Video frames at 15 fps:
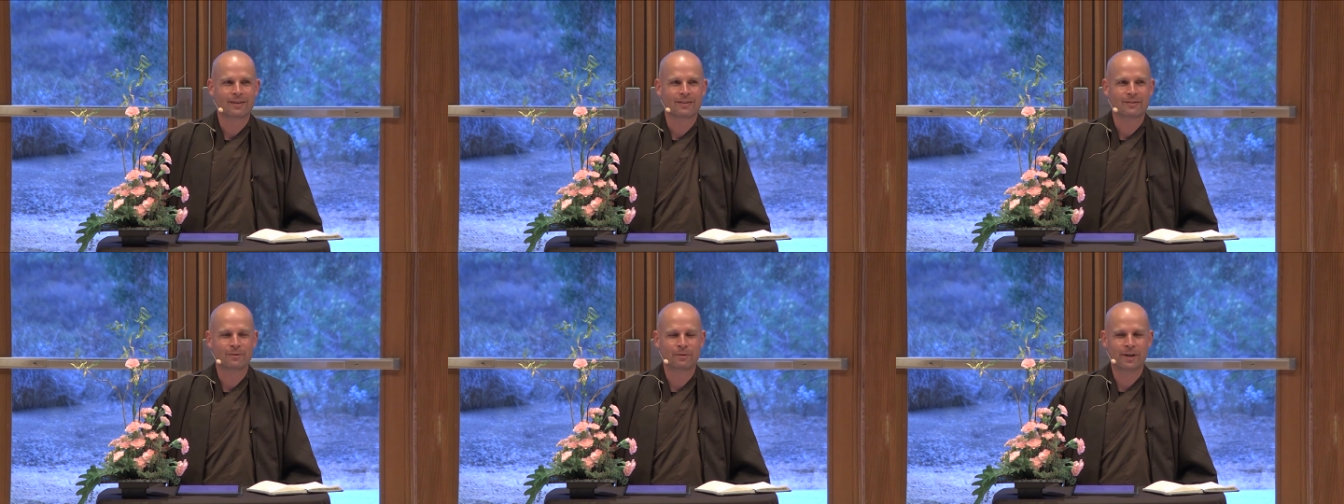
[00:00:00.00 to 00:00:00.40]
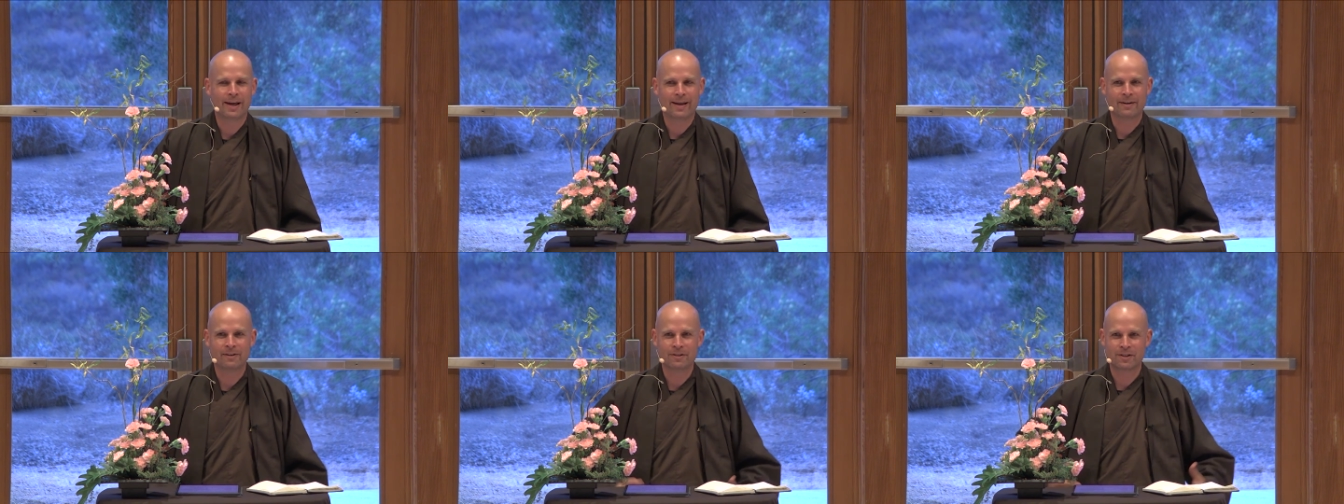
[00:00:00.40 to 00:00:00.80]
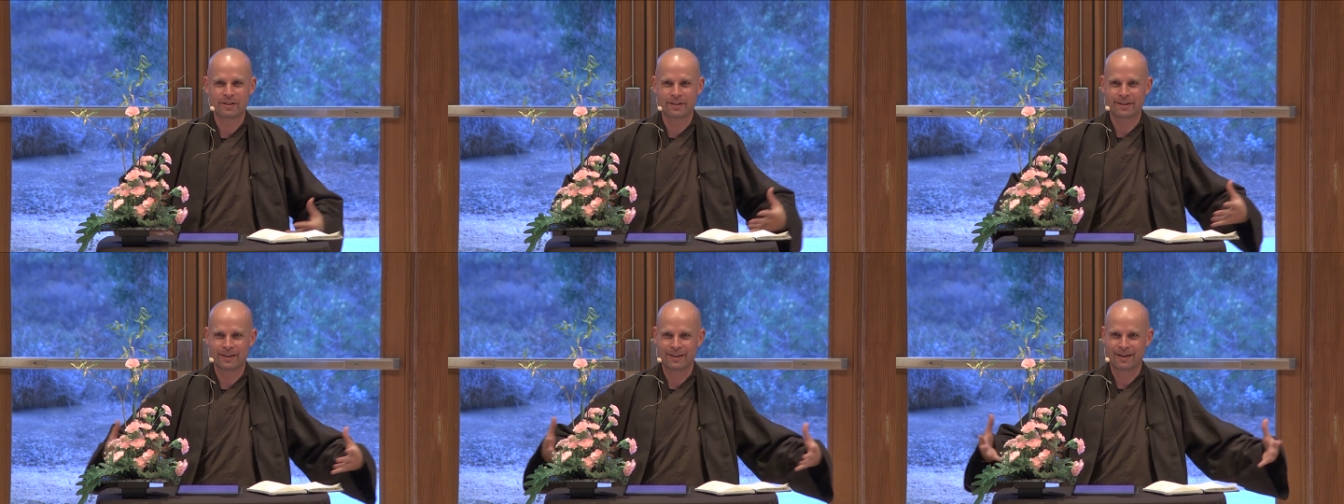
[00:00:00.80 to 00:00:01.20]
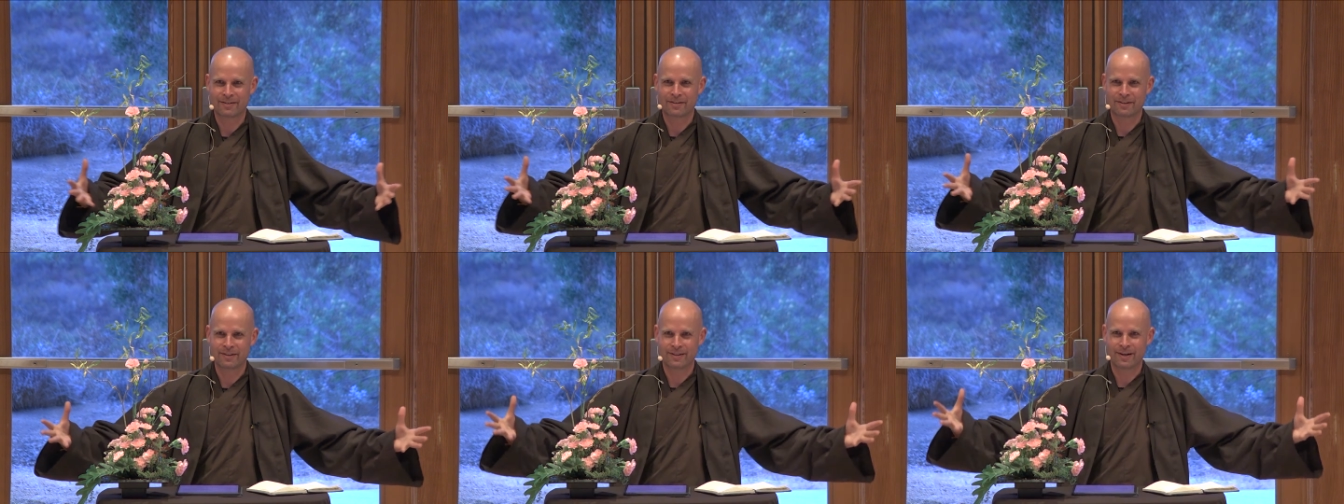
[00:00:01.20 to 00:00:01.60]
So that energy
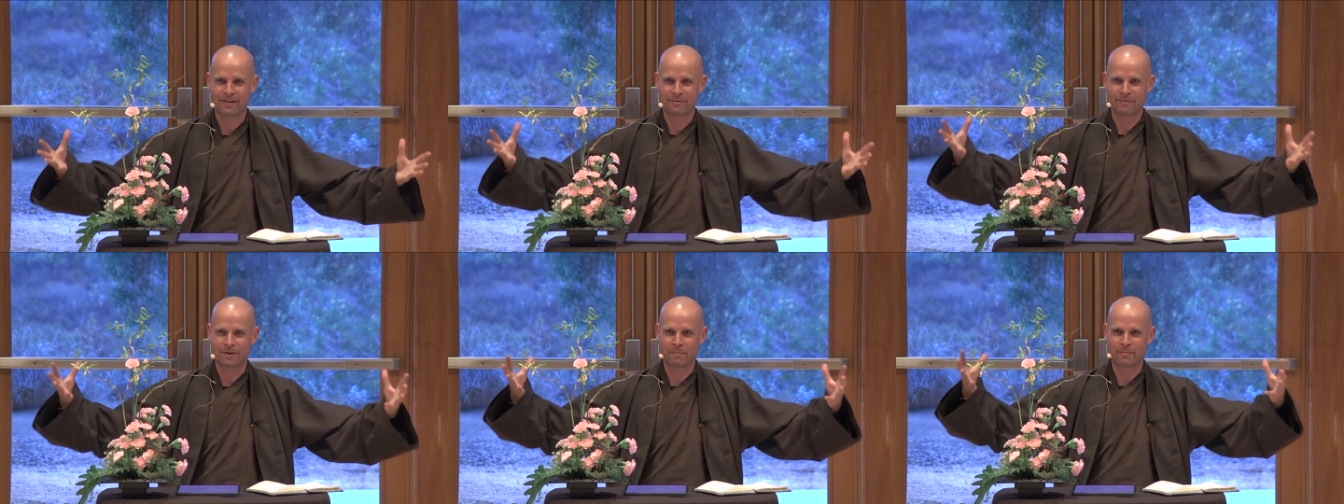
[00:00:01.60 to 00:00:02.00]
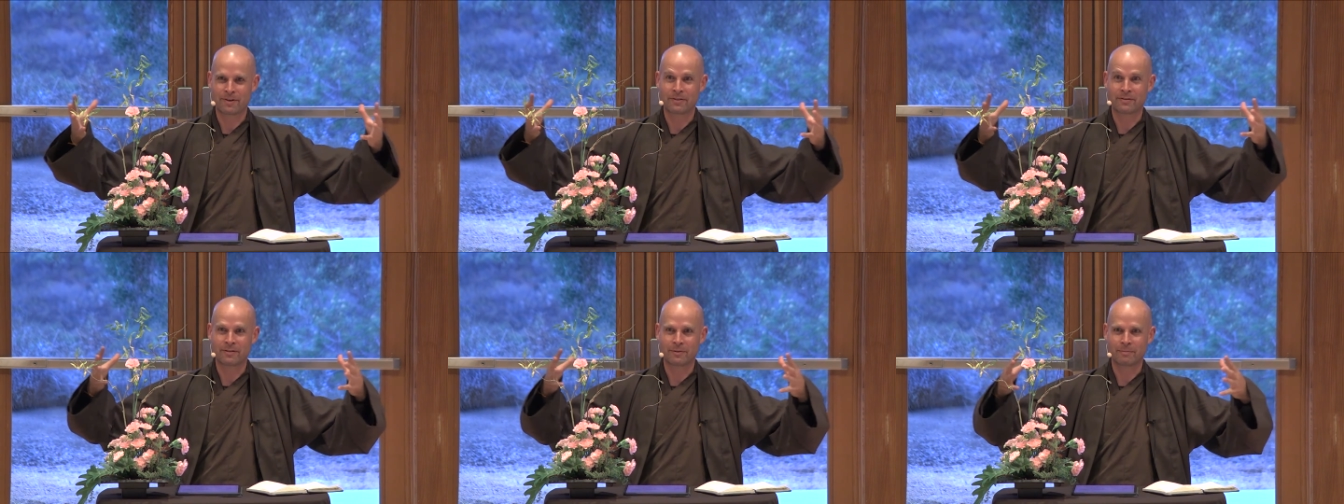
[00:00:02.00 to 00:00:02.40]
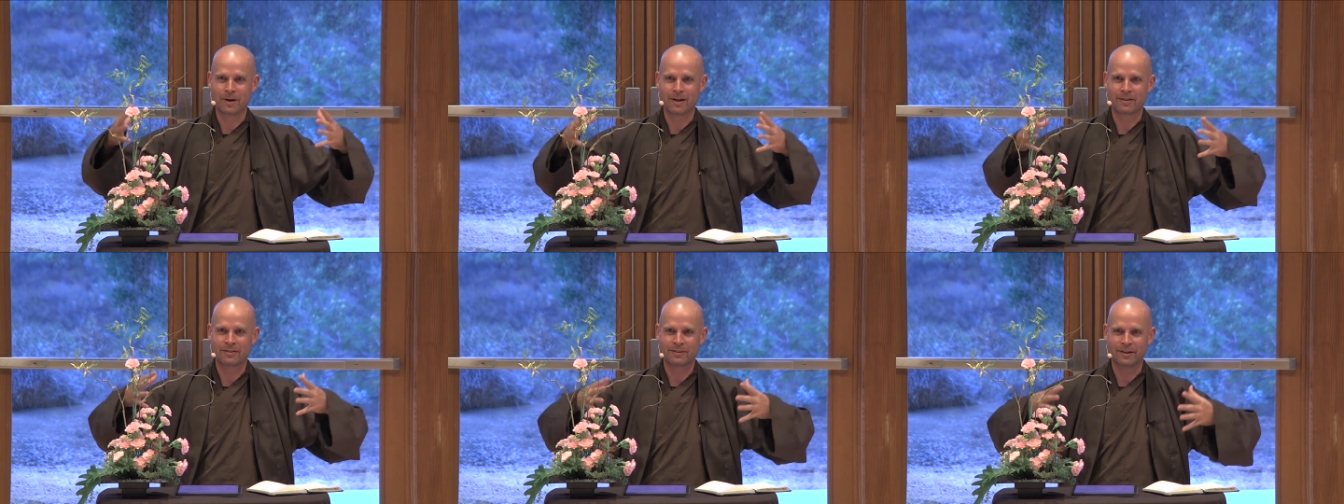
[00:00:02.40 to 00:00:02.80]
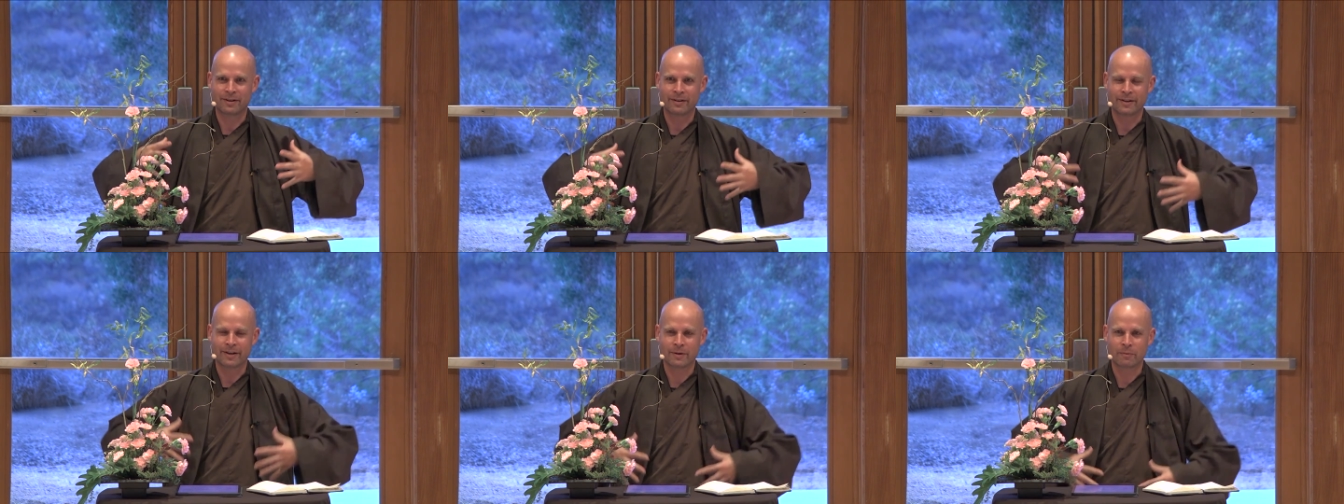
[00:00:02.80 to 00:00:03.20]
actually kind of comes into the
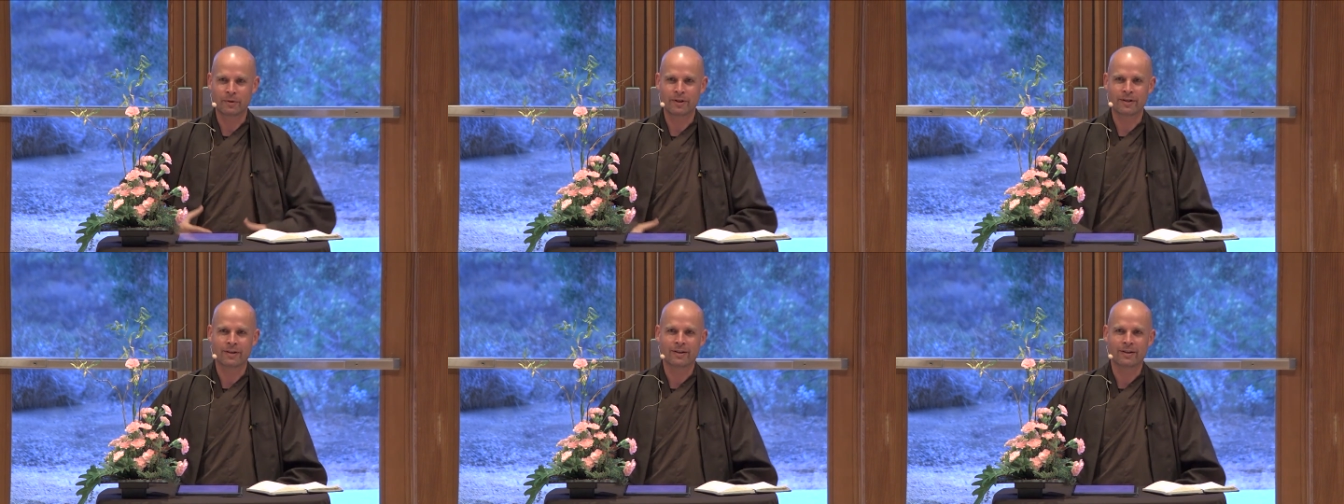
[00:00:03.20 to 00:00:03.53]
monastery, and we